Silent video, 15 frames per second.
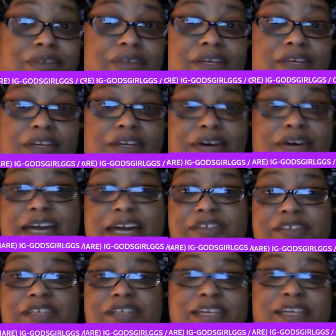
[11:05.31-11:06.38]
I
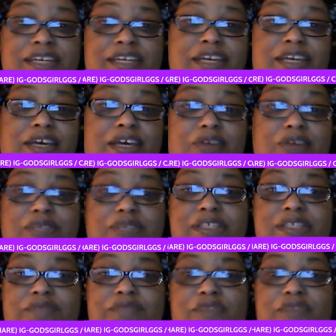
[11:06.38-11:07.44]
actually wasn't
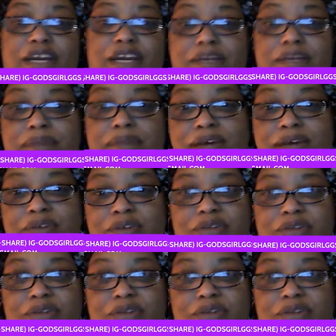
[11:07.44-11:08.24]
afraid about